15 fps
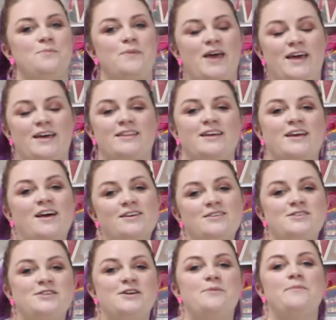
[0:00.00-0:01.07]
pick the
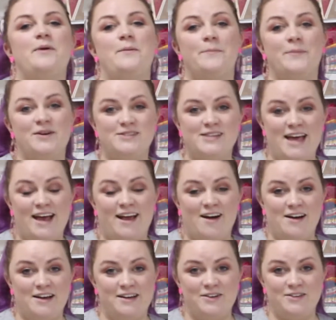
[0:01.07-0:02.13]
custom mosaic
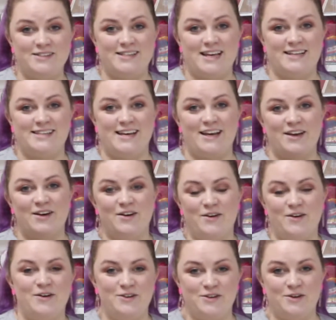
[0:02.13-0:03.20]
iron-on setting
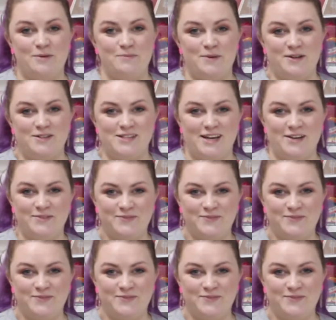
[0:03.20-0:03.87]
on your computer.